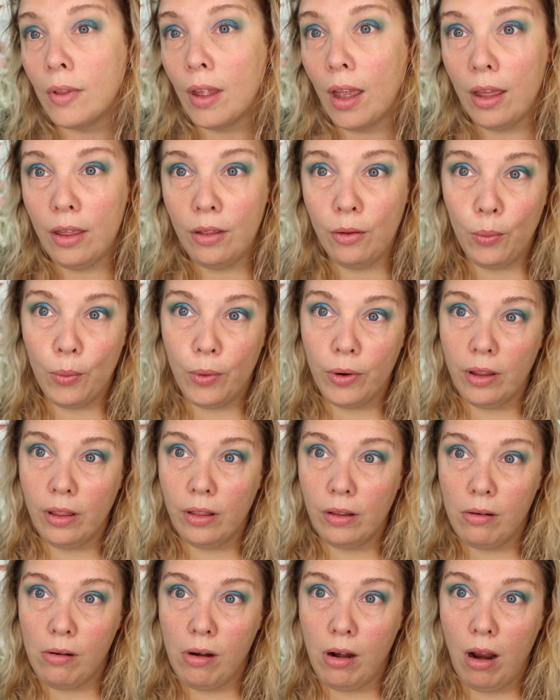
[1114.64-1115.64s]
Anyway,
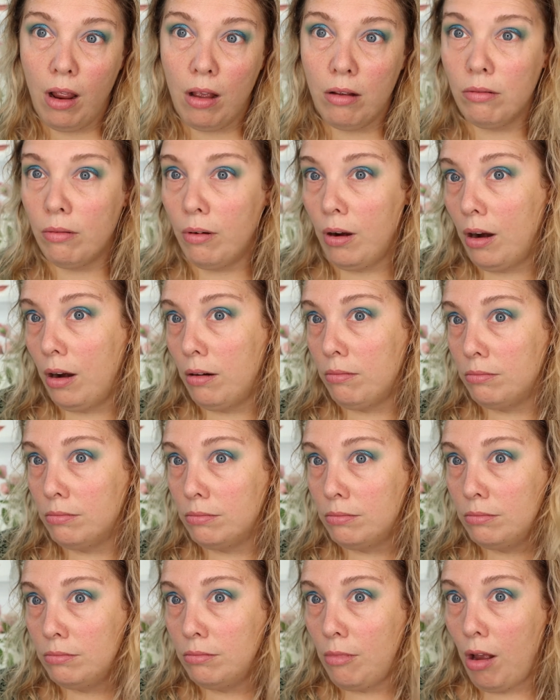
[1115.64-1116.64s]

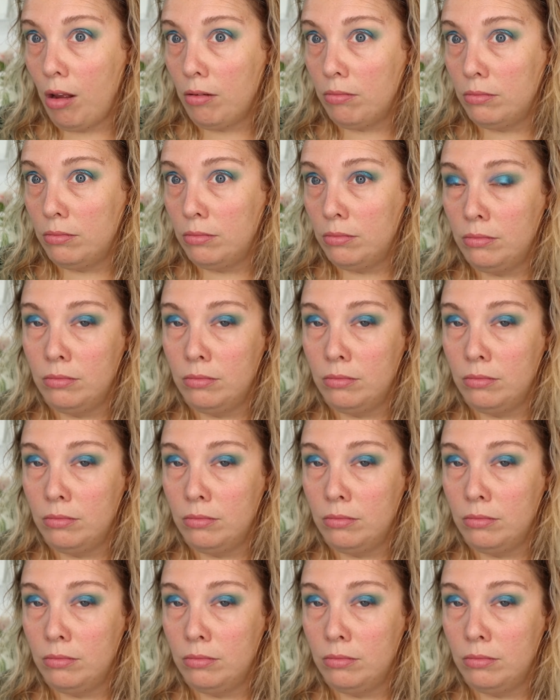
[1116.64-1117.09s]
well,